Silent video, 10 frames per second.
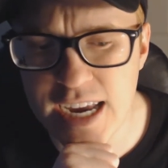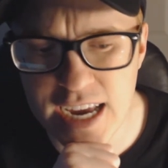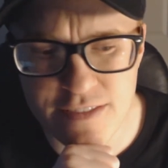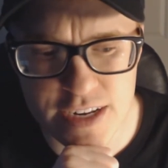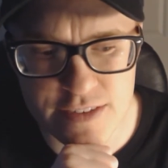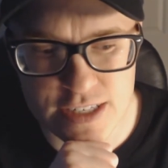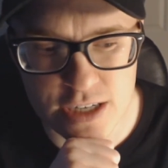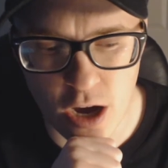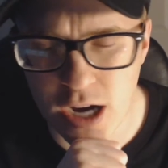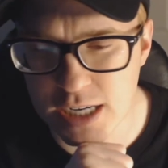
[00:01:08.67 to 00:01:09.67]
I haven't
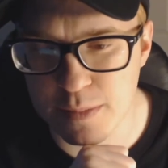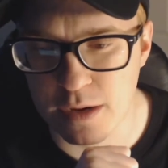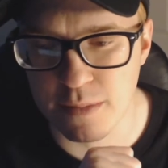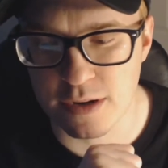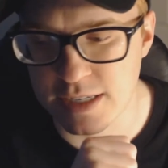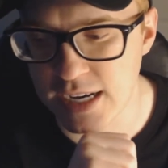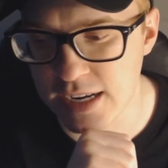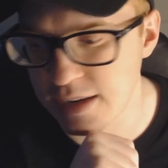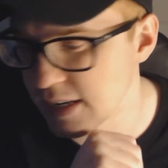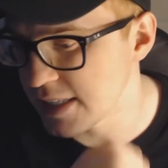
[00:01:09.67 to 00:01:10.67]
even talked about
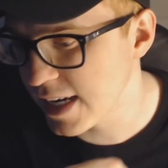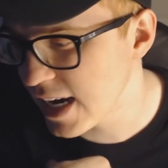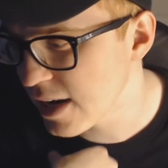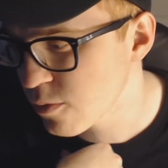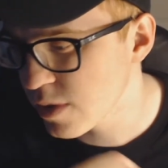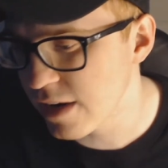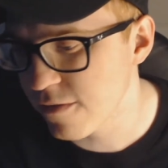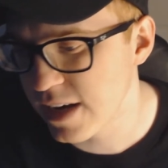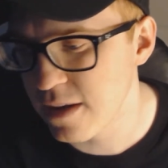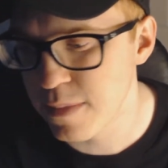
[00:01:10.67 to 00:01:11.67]
yet, because I kind of
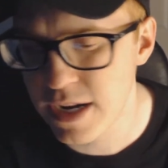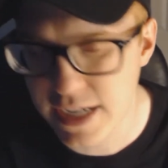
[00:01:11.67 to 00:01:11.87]
forgot